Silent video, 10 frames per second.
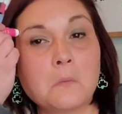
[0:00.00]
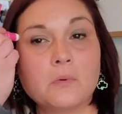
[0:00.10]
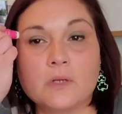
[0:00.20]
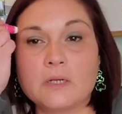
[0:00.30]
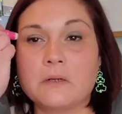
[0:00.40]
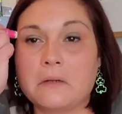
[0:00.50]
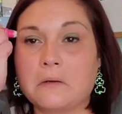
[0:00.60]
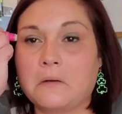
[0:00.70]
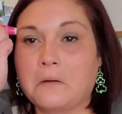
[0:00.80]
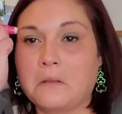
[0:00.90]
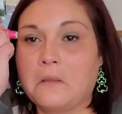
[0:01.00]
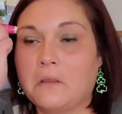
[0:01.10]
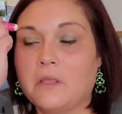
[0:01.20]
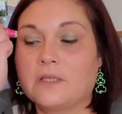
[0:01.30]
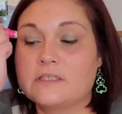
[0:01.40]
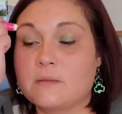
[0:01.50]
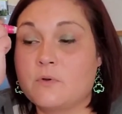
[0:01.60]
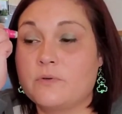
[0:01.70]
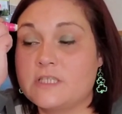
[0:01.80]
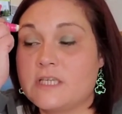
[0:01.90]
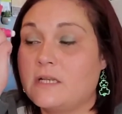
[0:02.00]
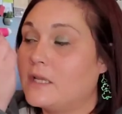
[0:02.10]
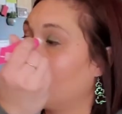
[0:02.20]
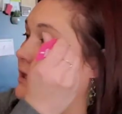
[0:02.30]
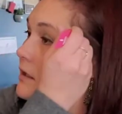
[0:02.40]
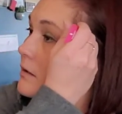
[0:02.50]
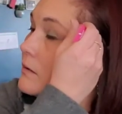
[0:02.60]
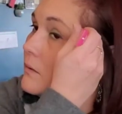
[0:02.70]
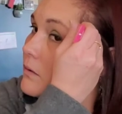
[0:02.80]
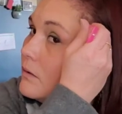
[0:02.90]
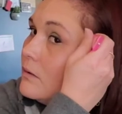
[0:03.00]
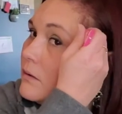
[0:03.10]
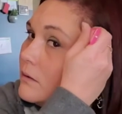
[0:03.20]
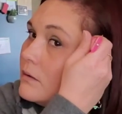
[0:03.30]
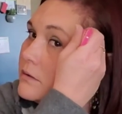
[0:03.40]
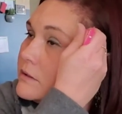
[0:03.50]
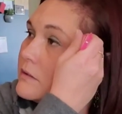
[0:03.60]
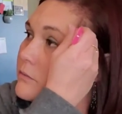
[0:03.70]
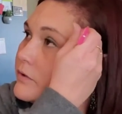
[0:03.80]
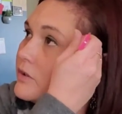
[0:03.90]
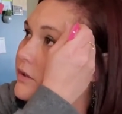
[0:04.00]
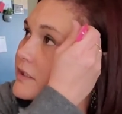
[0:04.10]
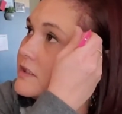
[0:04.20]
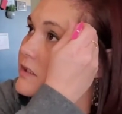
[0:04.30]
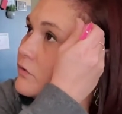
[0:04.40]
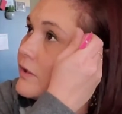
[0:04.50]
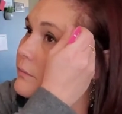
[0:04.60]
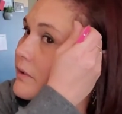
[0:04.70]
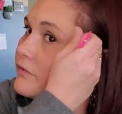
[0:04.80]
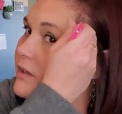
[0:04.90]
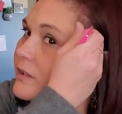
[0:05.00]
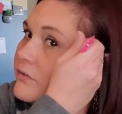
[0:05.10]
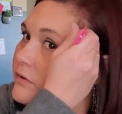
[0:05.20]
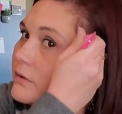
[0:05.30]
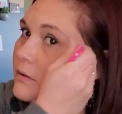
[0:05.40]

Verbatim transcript: Put it in here. Because I'm always getting a headache dealing with crazy around my life.